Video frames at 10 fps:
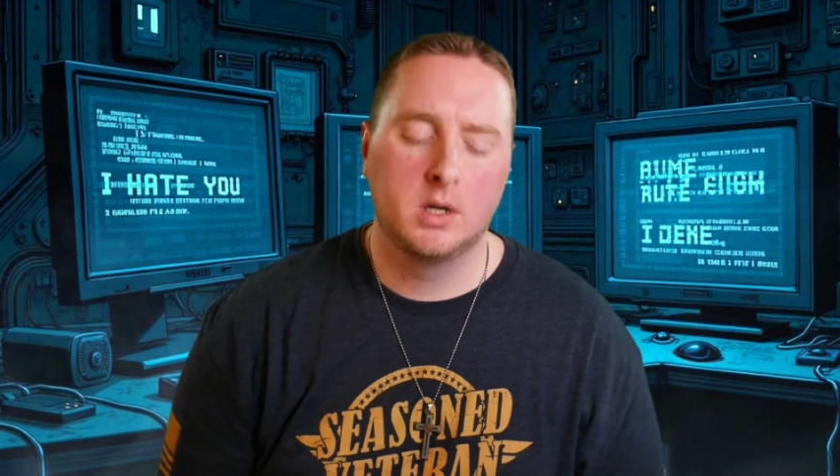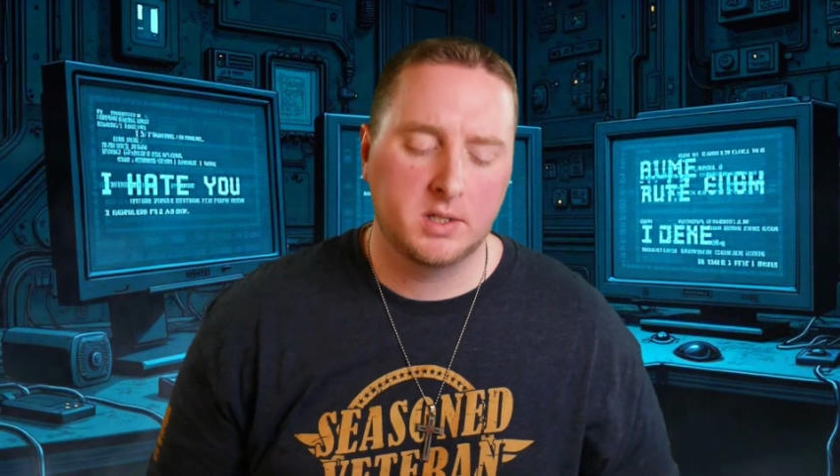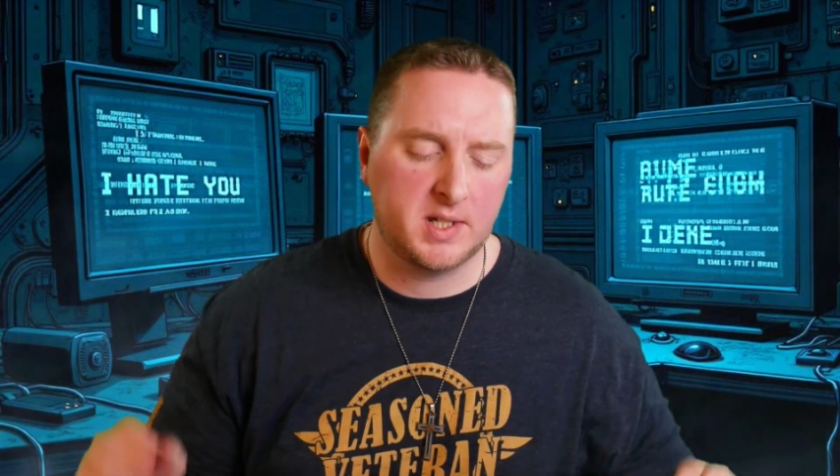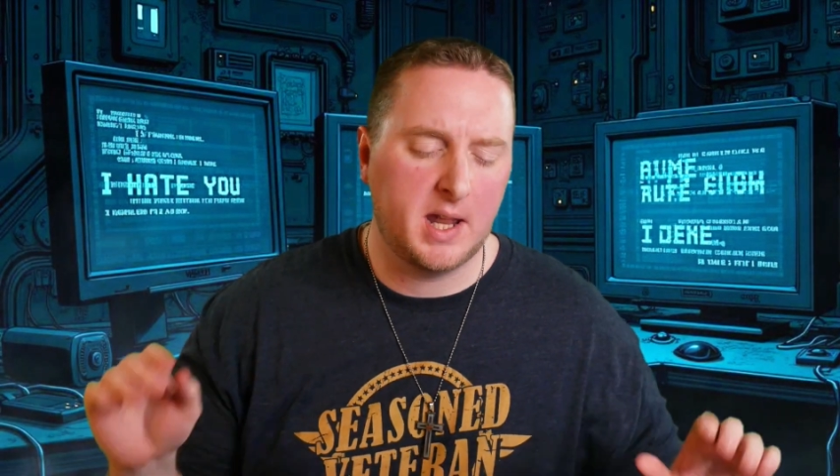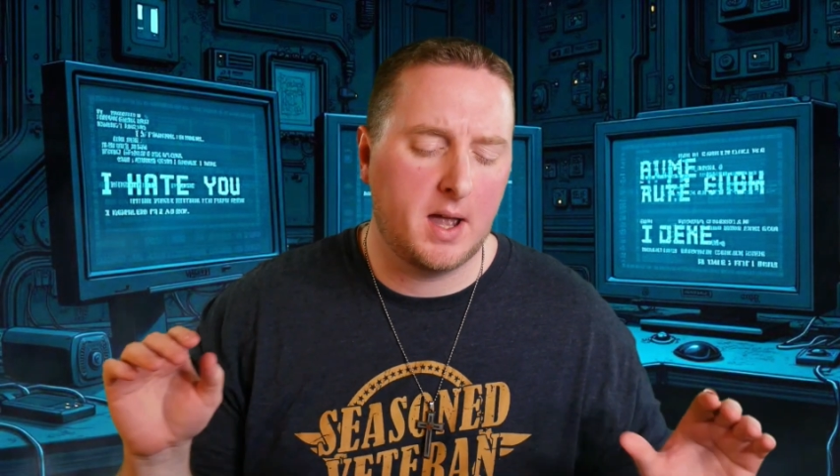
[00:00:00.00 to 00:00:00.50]

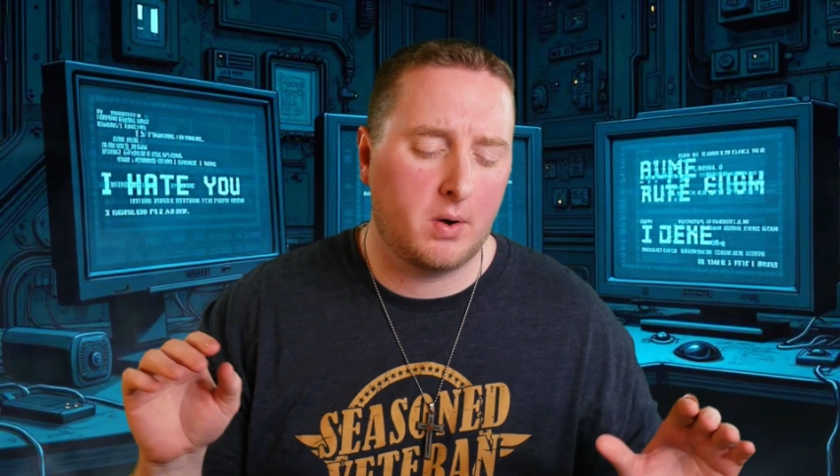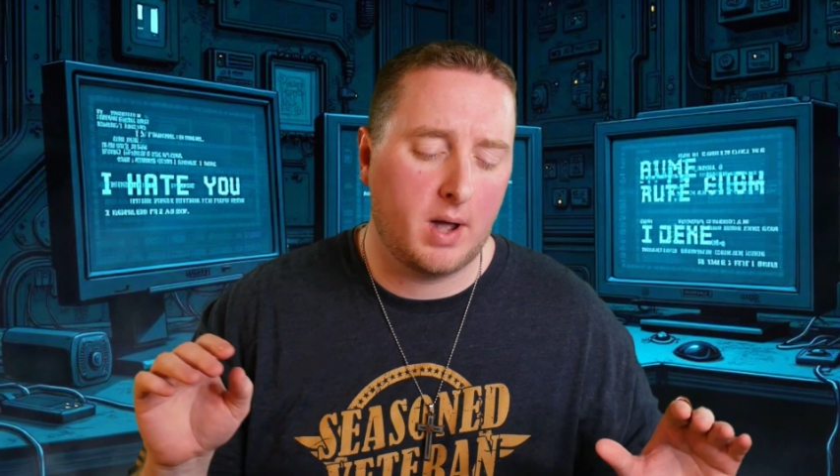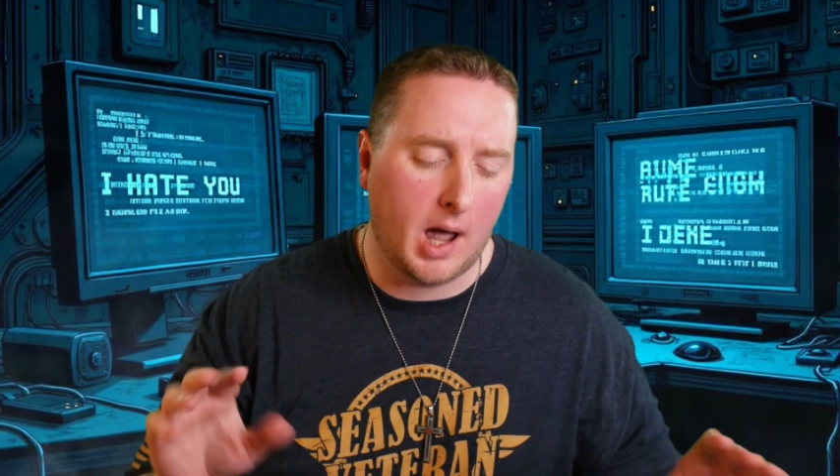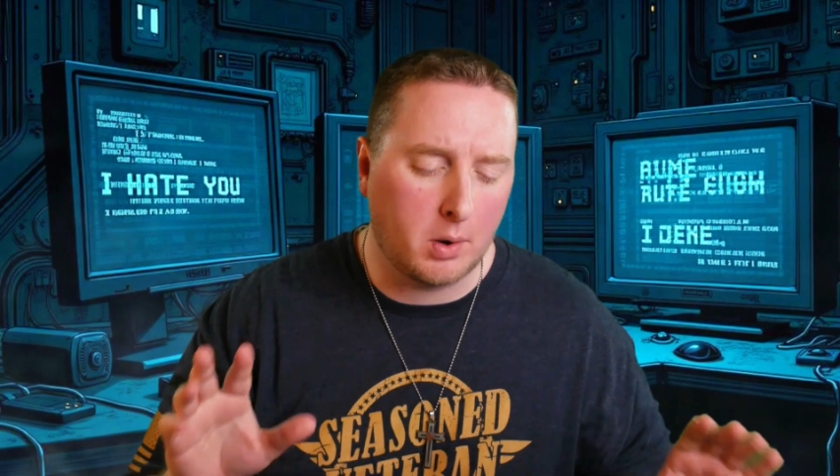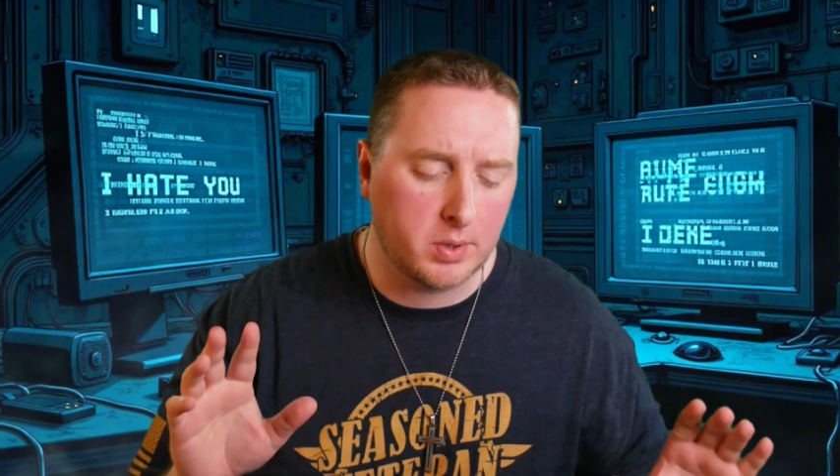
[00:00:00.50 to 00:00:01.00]
So now,
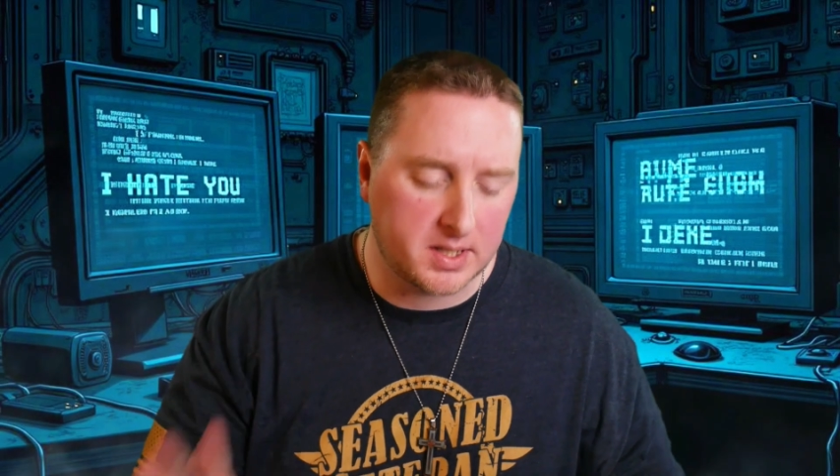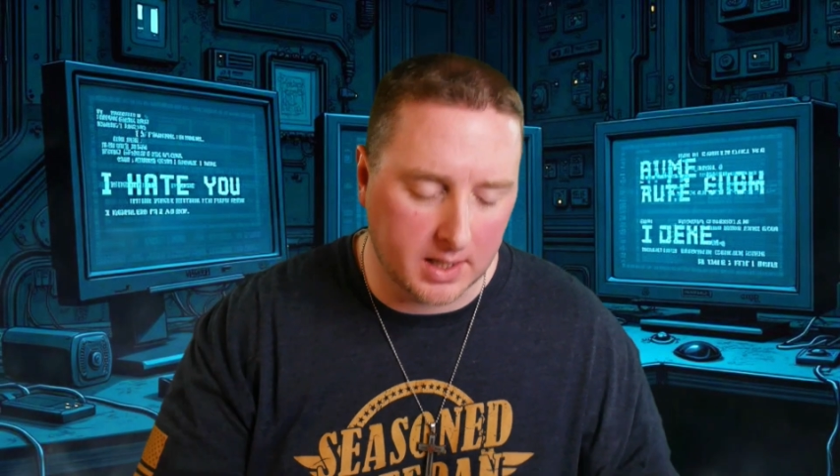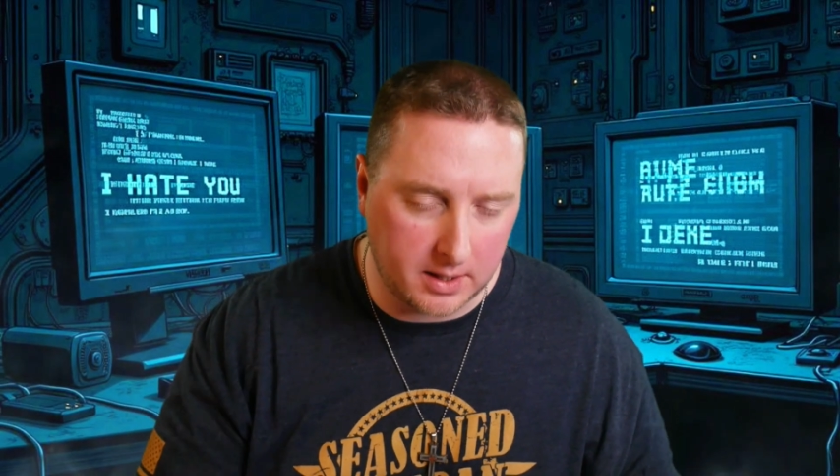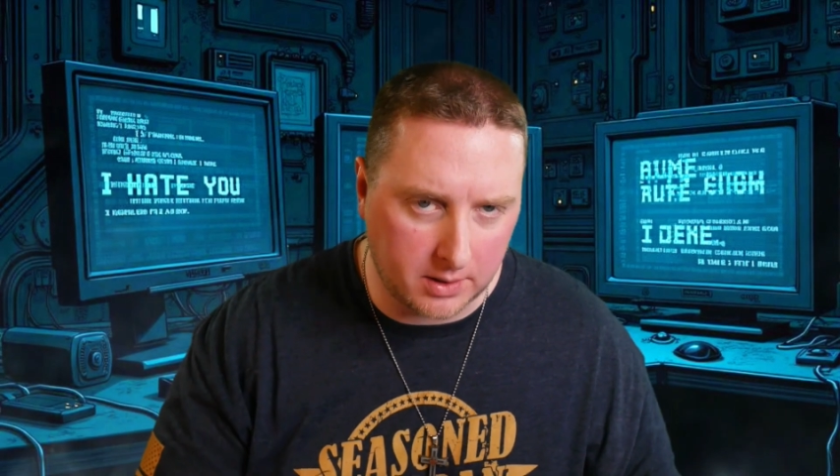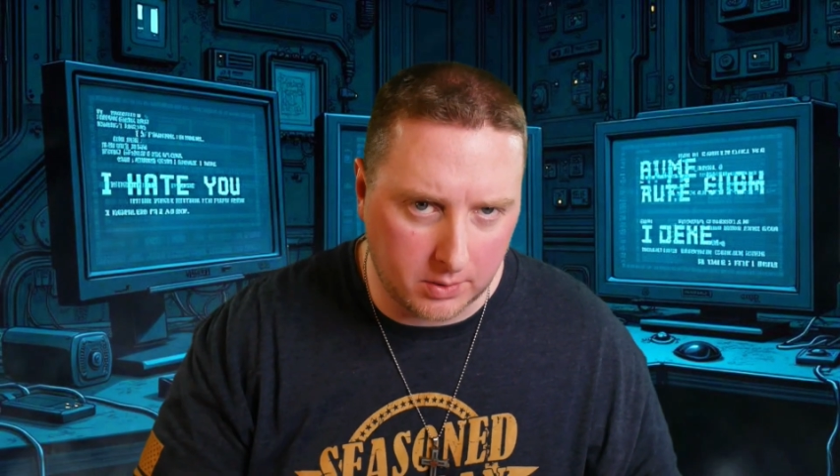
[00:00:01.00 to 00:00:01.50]
hours later,